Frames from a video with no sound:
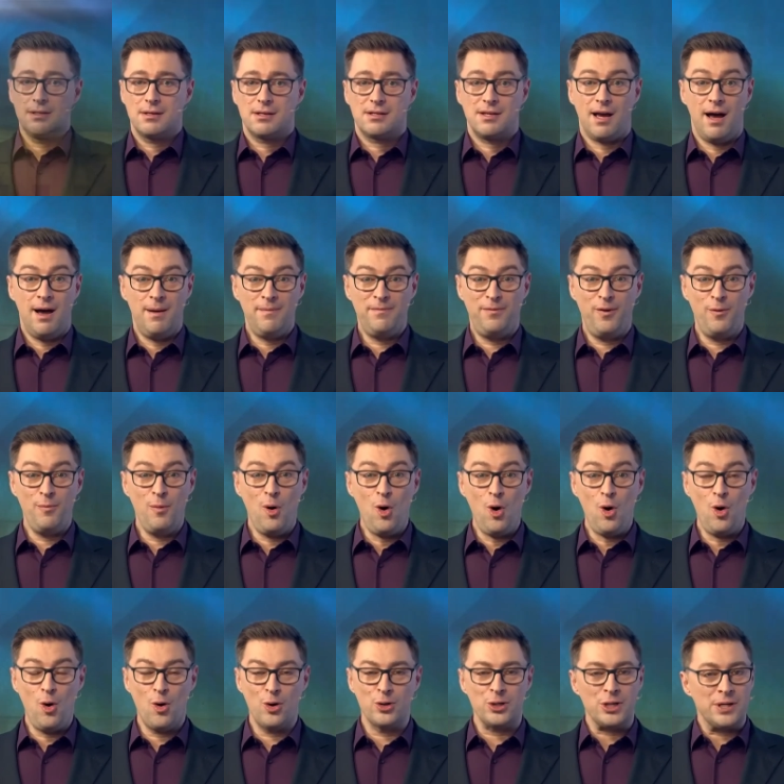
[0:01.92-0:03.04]
Time for
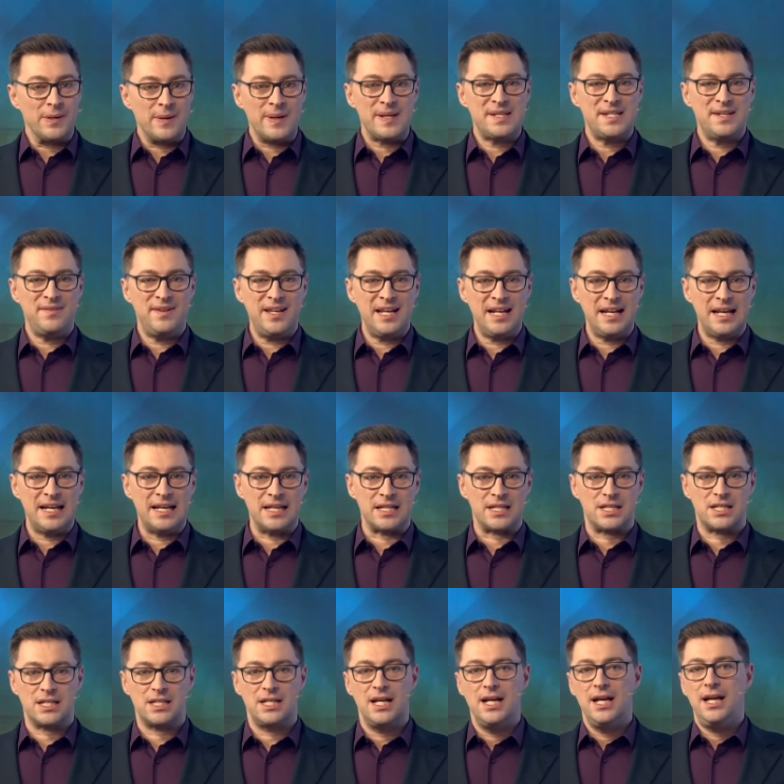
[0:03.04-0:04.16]
more on U A T V
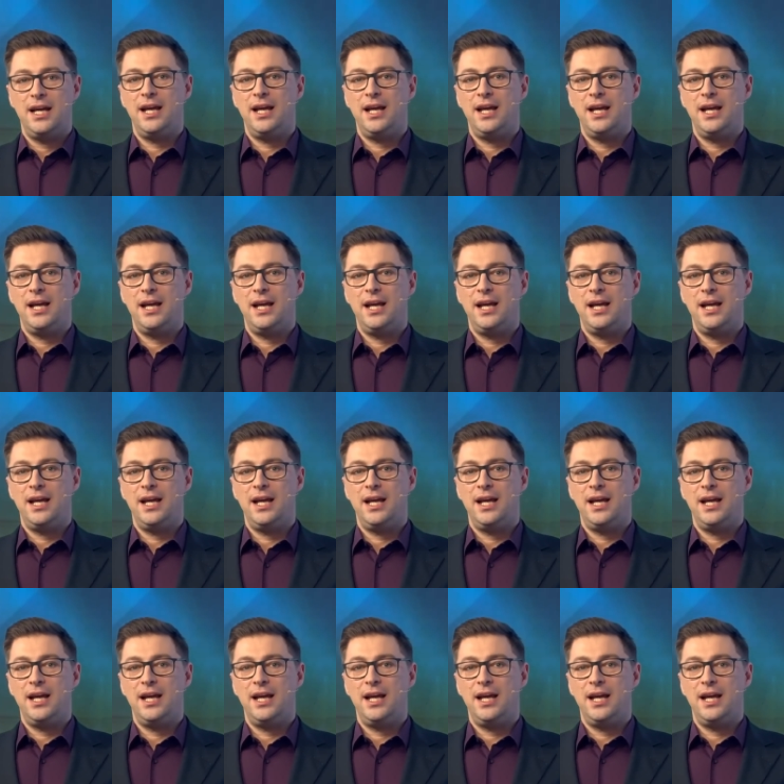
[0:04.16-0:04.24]
English.